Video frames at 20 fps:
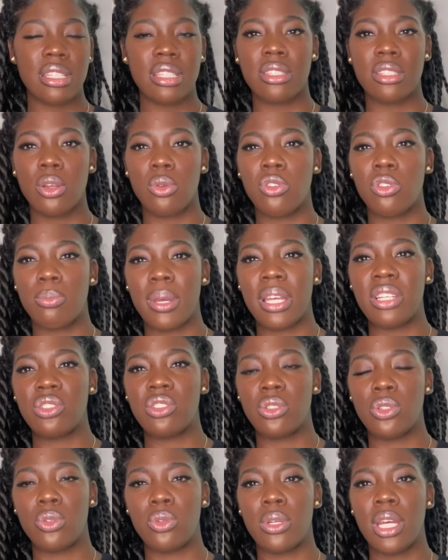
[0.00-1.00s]
so
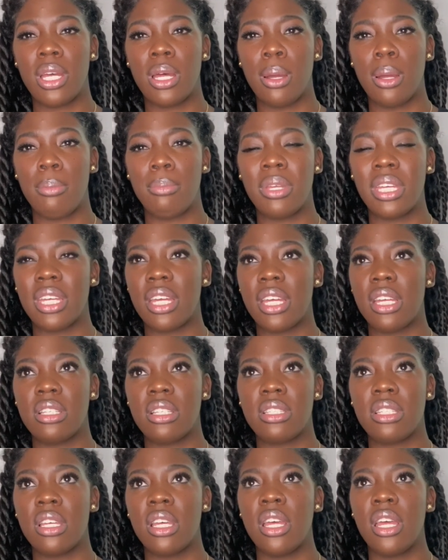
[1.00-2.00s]
special, because